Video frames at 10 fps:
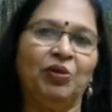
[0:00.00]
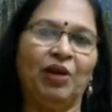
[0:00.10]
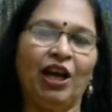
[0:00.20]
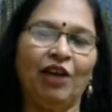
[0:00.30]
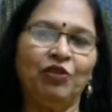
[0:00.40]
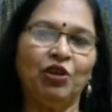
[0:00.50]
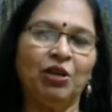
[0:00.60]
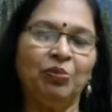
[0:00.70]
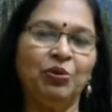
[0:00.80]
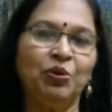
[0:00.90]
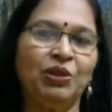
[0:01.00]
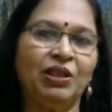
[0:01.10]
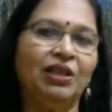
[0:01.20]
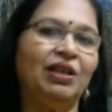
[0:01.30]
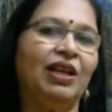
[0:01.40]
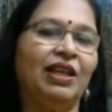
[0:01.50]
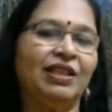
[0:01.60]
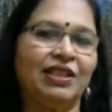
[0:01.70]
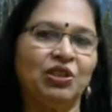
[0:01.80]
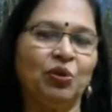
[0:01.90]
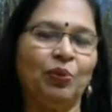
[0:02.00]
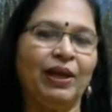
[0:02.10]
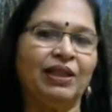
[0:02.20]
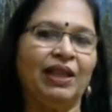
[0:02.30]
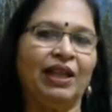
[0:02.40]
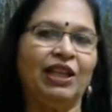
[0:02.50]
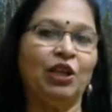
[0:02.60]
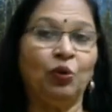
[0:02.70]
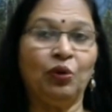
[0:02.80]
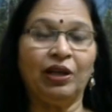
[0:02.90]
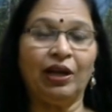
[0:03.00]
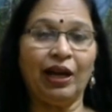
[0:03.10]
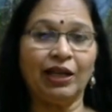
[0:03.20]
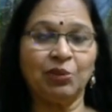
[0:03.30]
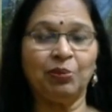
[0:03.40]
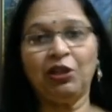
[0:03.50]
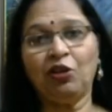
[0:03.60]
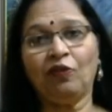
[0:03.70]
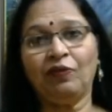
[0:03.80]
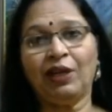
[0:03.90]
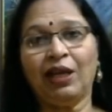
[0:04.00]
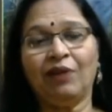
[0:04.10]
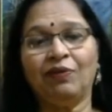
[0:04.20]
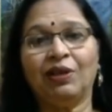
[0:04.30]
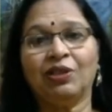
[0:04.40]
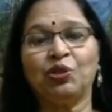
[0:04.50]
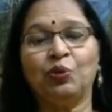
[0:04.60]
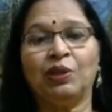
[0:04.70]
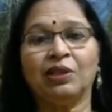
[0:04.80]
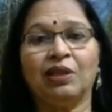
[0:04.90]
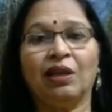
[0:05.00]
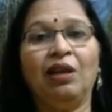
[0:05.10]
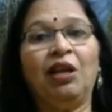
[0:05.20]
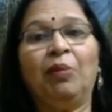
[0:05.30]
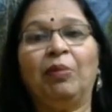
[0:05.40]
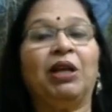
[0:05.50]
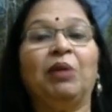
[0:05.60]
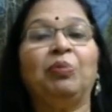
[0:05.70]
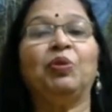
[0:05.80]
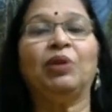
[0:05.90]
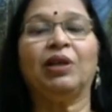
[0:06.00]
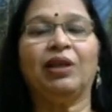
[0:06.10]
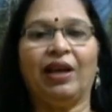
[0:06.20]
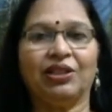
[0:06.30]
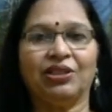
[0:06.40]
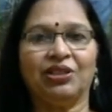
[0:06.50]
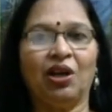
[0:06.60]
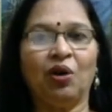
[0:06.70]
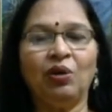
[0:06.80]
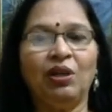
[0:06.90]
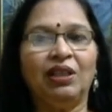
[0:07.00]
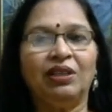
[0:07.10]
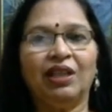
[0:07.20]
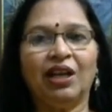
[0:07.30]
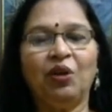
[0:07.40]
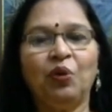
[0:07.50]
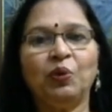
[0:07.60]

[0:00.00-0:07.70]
Have your computer in such a way that they don't crash. Many often I have heard students say, my computer crashed. Now, there are no